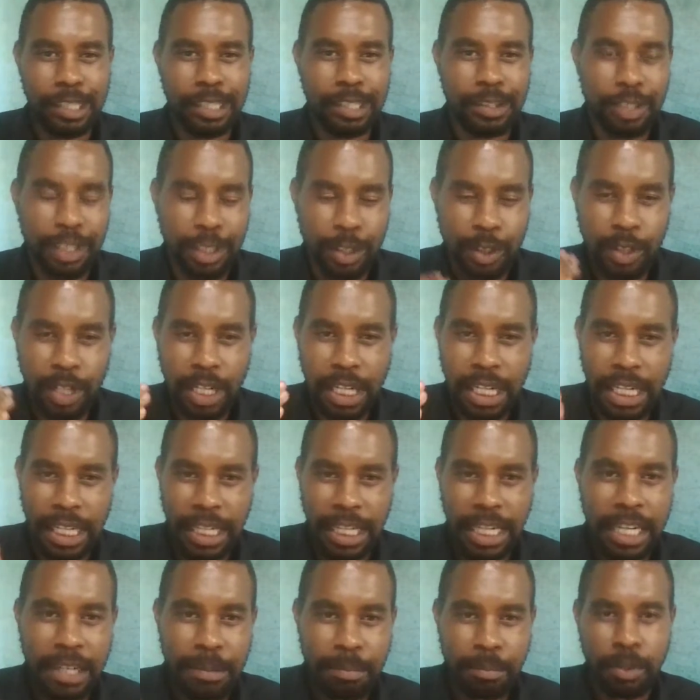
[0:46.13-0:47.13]
with your
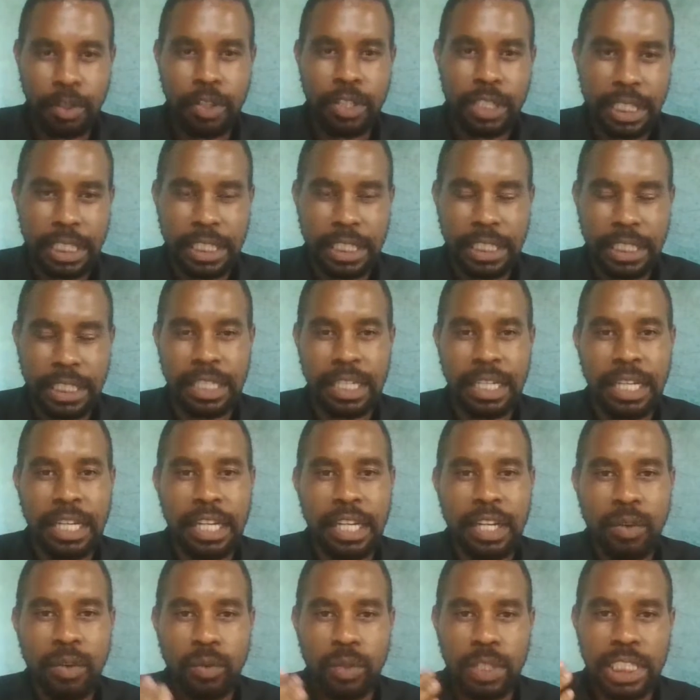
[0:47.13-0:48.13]
grant process
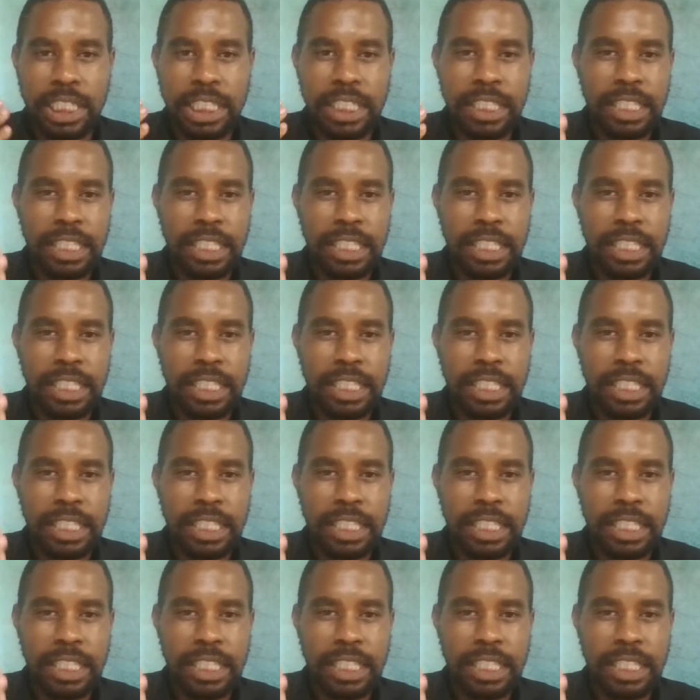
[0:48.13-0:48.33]
with